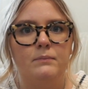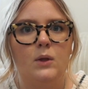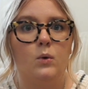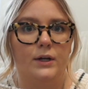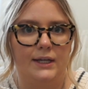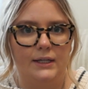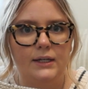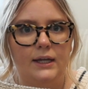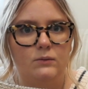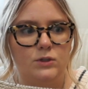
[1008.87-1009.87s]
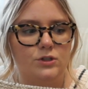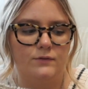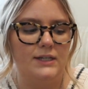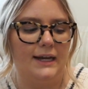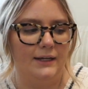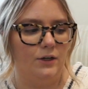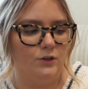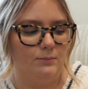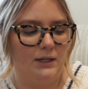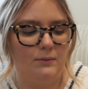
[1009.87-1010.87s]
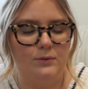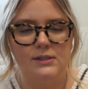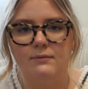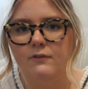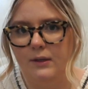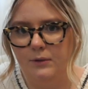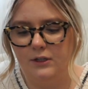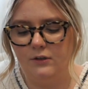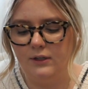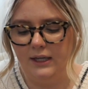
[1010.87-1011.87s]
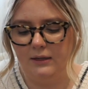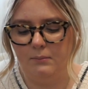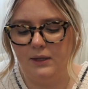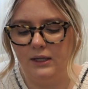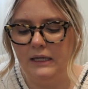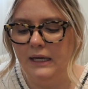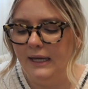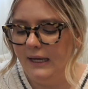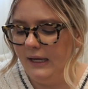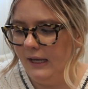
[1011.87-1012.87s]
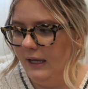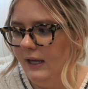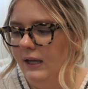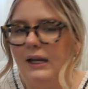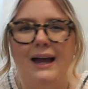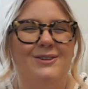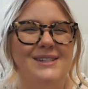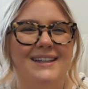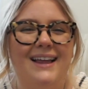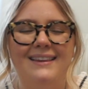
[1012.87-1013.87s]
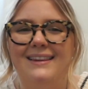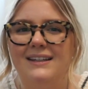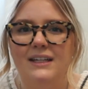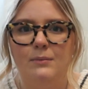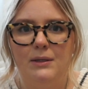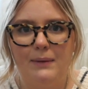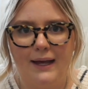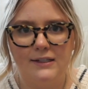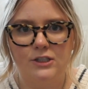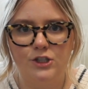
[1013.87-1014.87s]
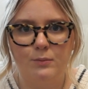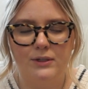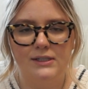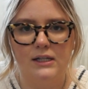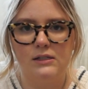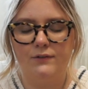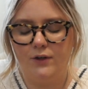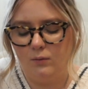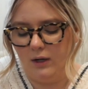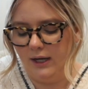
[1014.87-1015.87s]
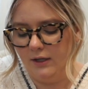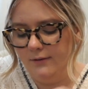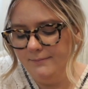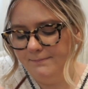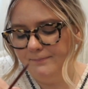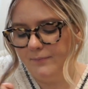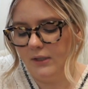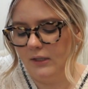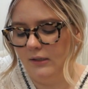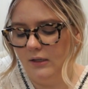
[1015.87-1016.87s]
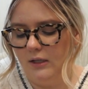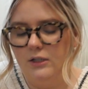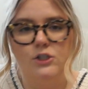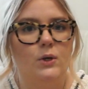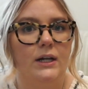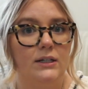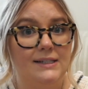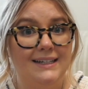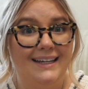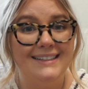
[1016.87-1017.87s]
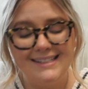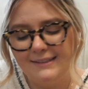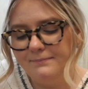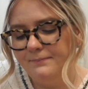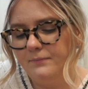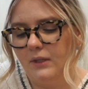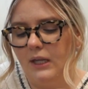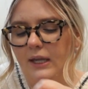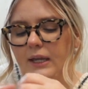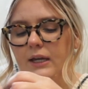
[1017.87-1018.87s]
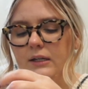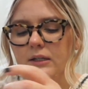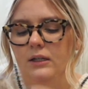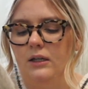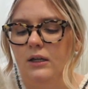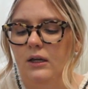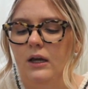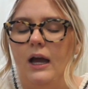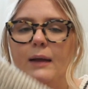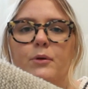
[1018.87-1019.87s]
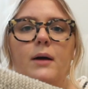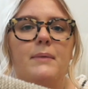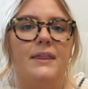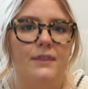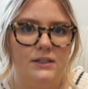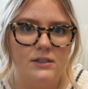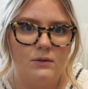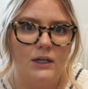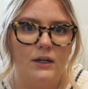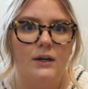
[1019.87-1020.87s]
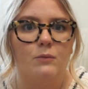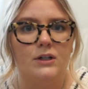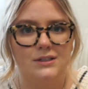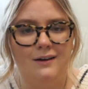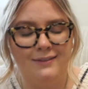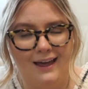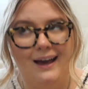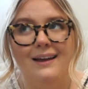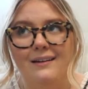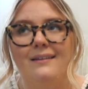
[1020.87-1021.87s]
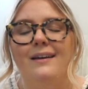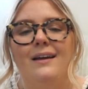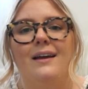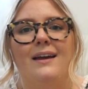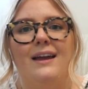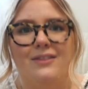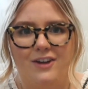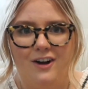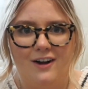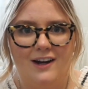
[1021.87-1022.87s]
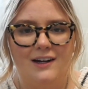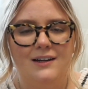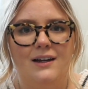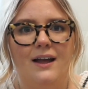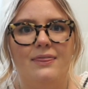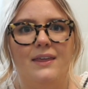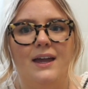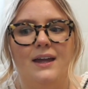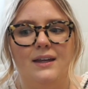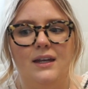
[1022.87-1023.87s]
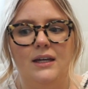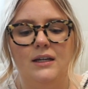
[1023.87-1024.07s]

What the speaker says: Oregon, and we drove to Idaho to meet up with some family to go camping, and I was lucky to be passenger princess for a while, so I got to knit, and I brought my thin sweater and worked on that in the car, and then